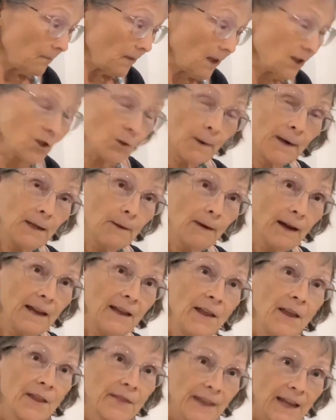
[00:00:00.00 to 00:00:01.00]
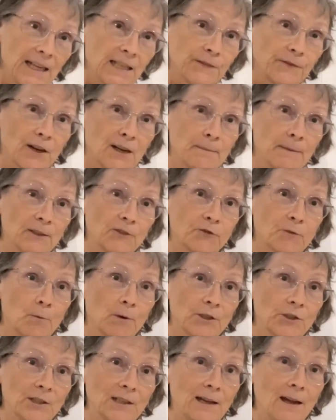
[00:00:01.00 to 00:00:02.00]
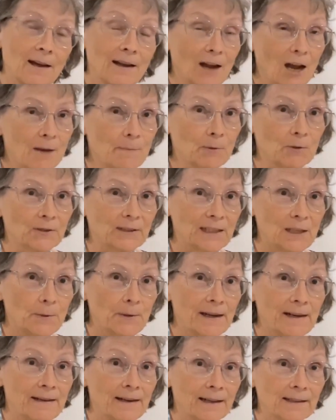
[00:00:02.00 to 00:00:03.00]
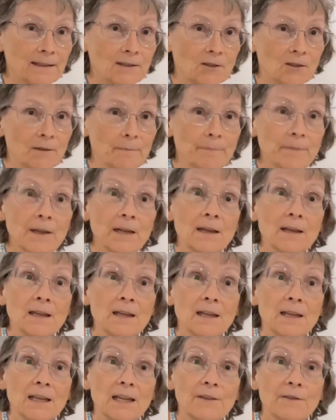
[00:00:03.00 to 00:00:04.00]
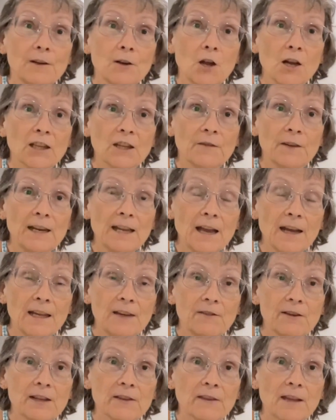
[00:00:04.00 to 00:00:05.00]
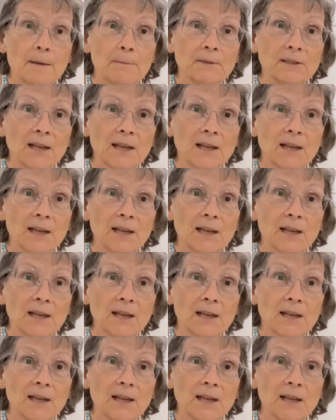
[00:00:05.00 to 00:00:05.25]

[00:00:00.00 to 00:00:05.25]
So anyway, thanks very much for watching. I hope I'll see you again next time. If you like the video, give it a thumbs